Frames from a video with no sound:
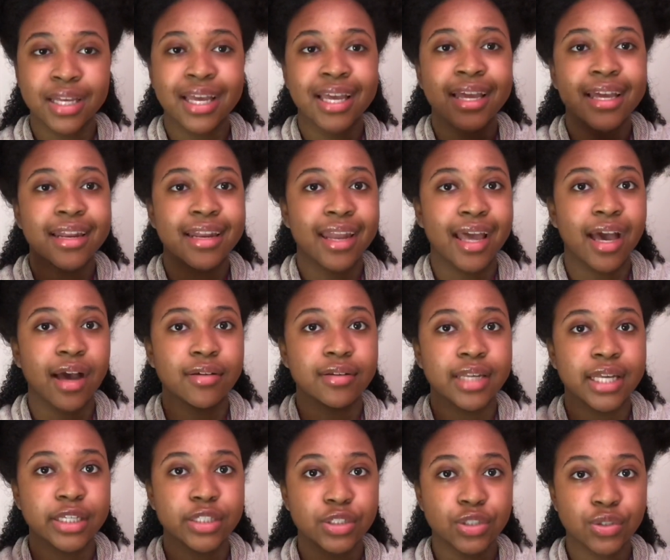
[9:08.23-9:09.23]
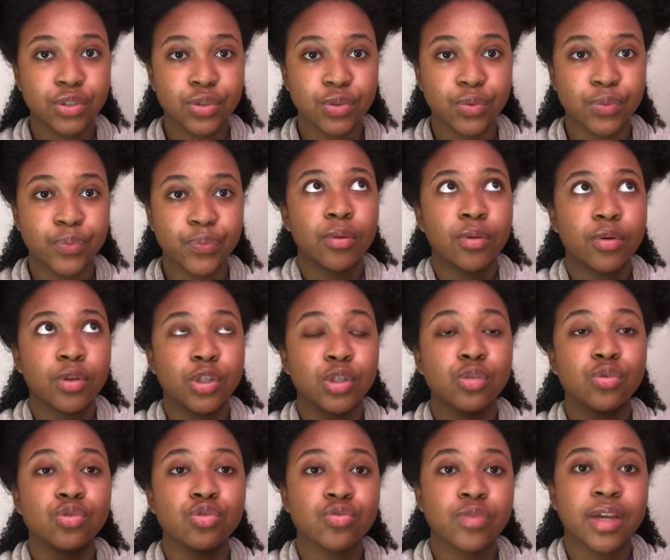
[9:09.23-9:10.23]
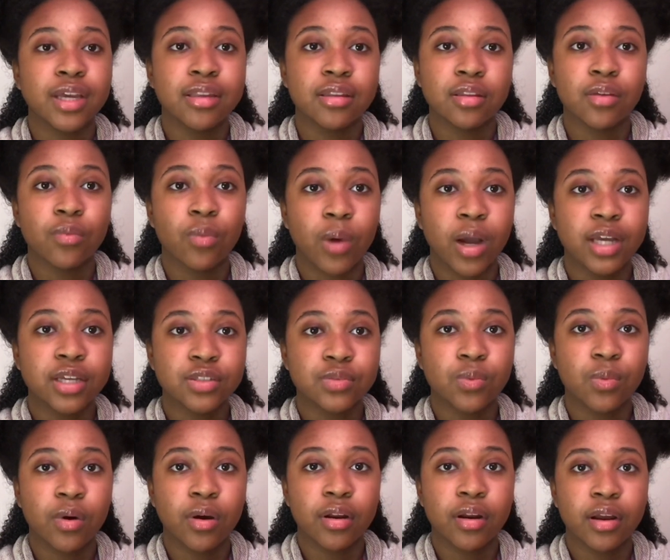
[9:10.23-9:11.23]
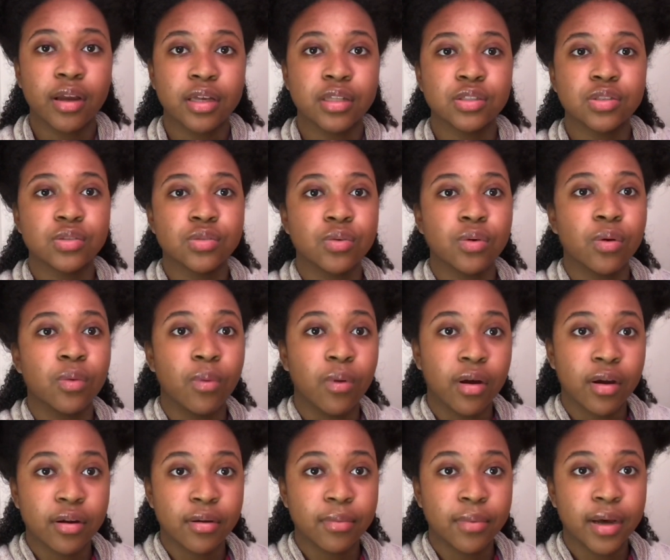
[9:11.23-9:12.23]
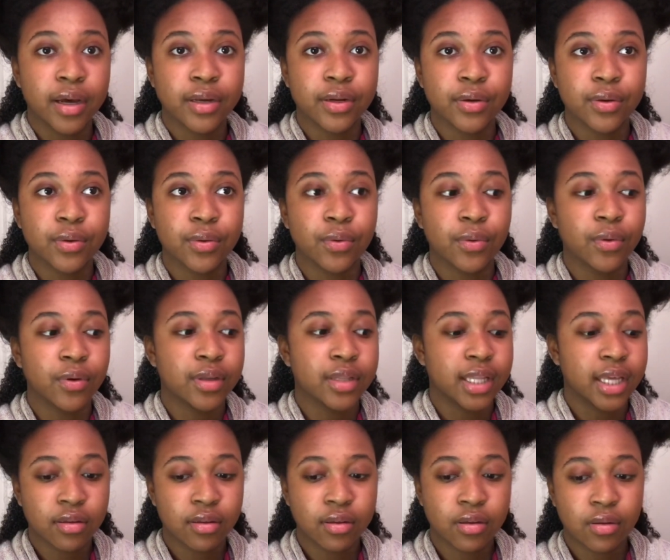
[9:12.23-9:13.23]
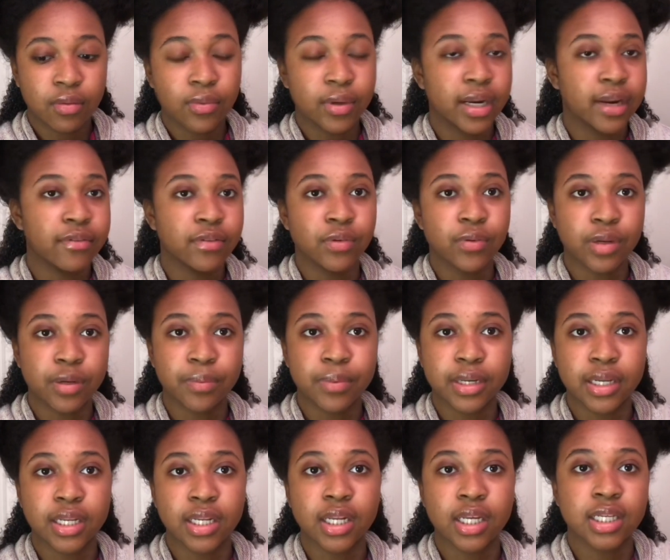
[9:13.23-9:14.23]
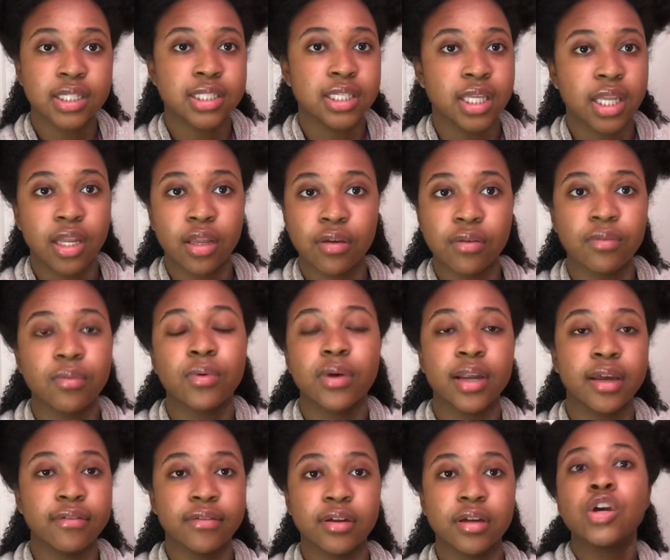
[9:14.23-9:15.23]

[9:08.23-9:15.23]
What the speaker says: Now day 2, you drain the rice water into a water bottle, or like whatever you want to put it in, a container, whatever.